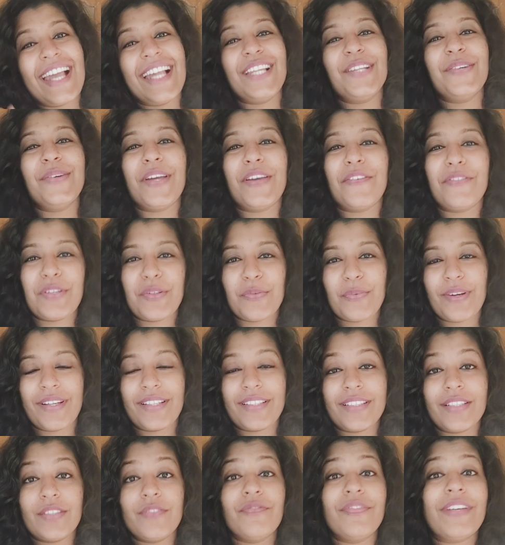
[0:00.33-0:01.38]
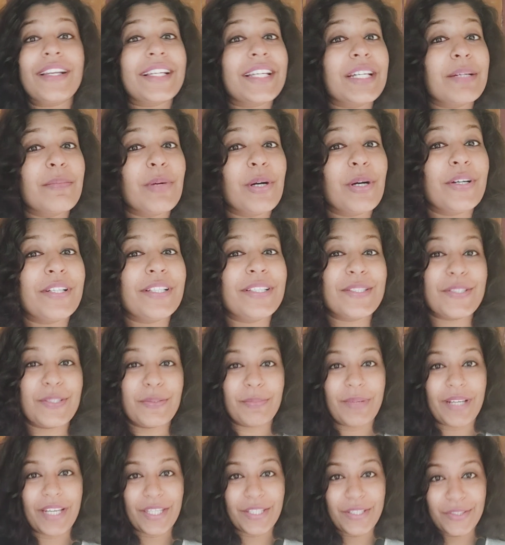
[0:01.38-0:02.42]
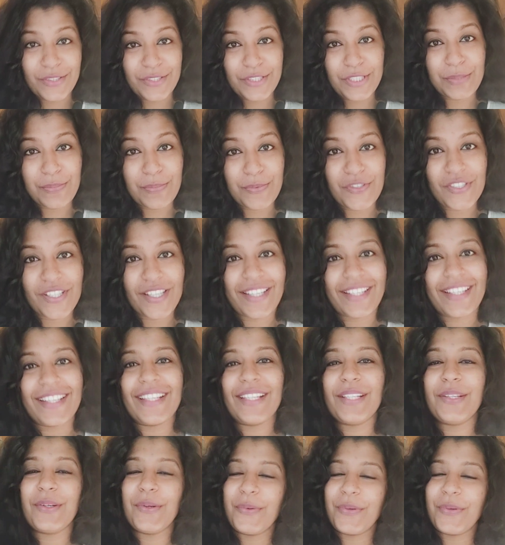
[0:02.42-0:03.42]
Hello everyone, welcome all to my YouTube channel